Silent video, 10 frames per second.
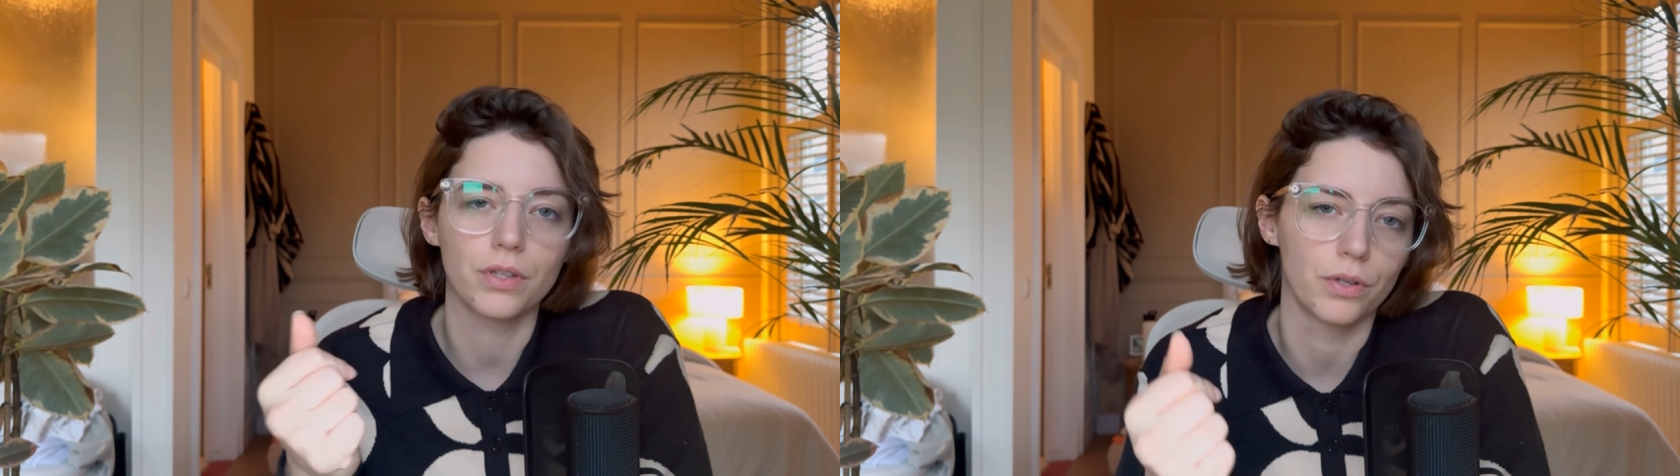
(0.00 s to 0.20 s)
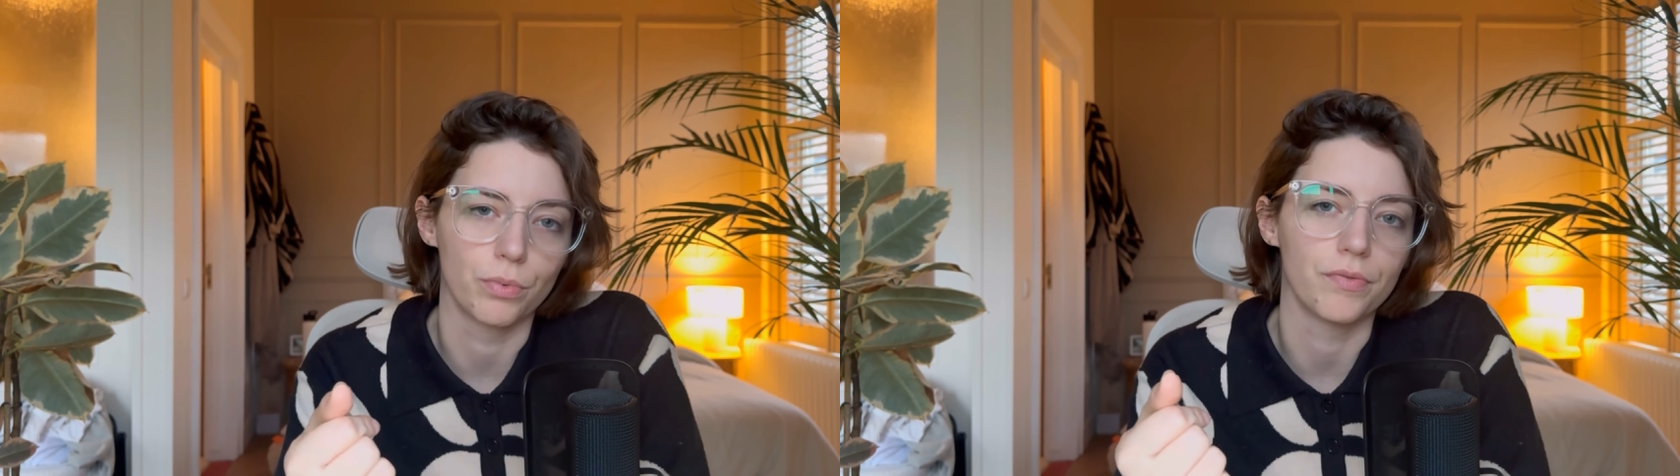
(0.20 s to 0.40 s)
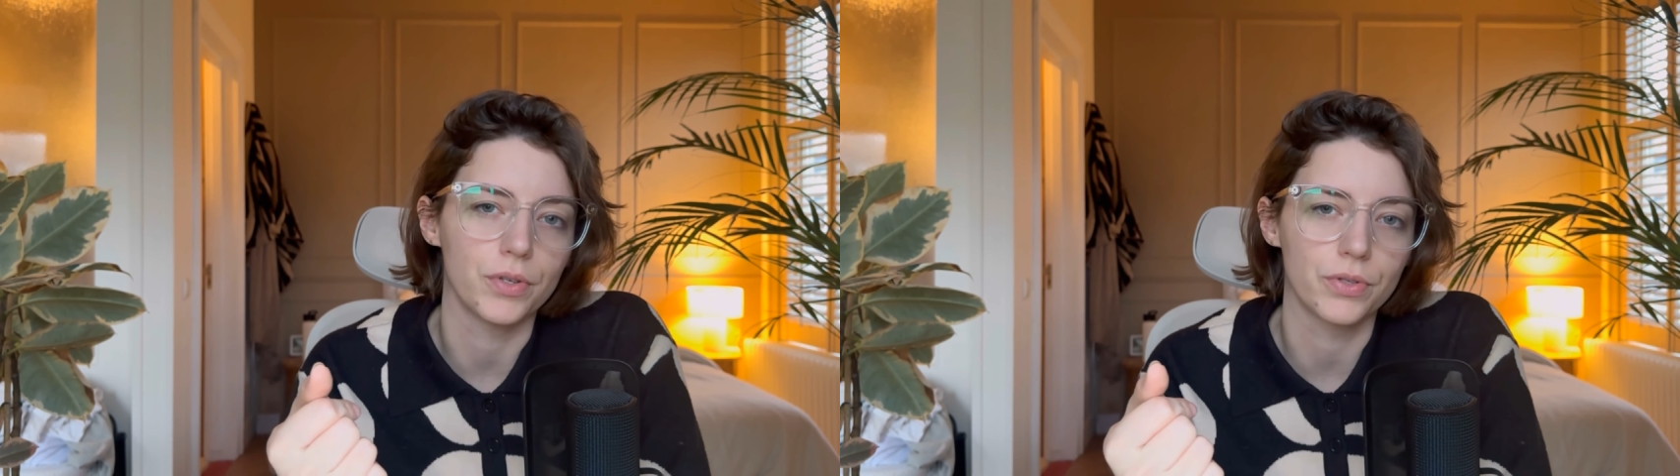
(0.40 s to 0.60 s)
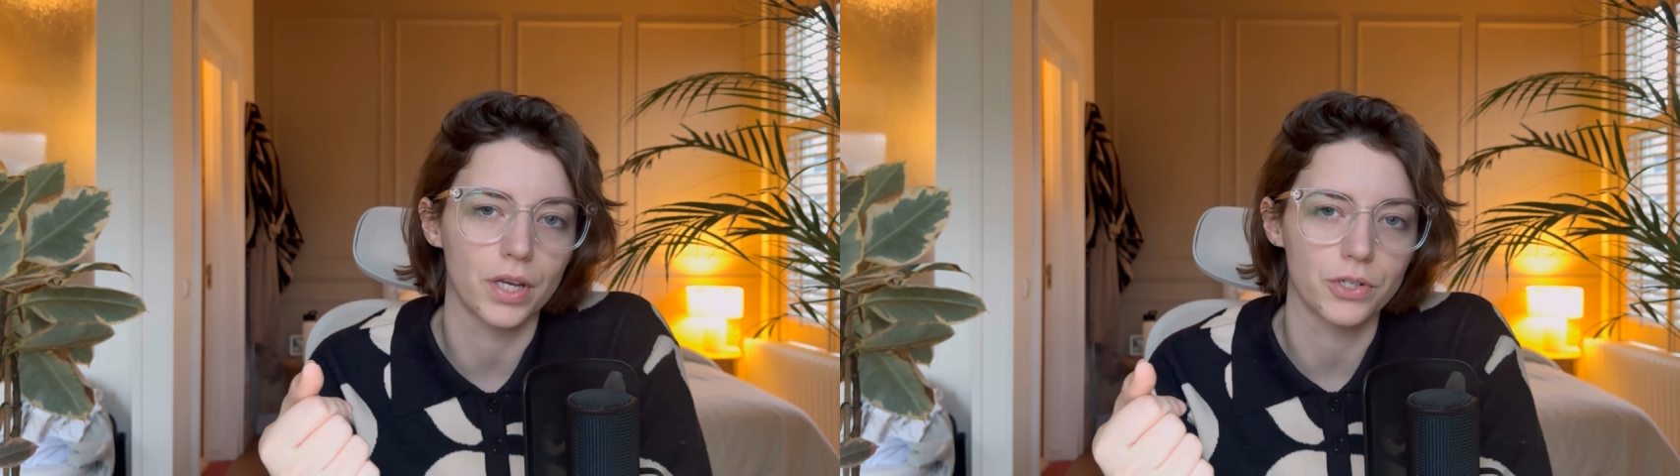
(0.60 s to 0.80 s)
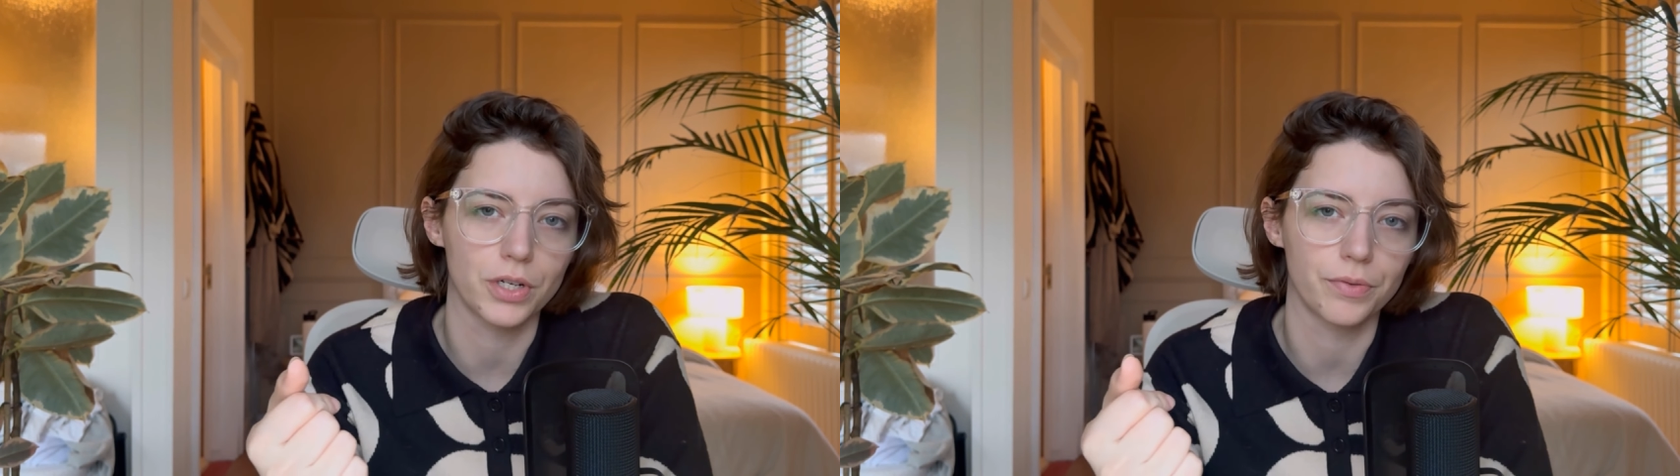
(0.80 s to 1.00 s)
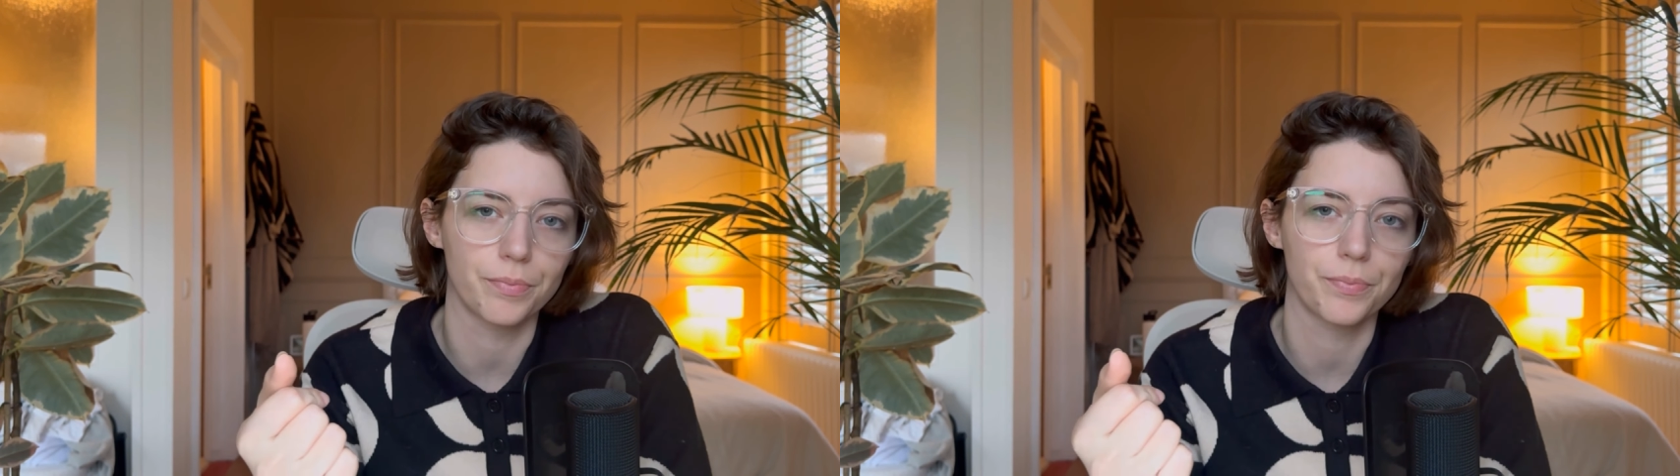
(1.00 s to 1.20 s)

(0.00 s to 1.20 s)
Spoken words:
the review session.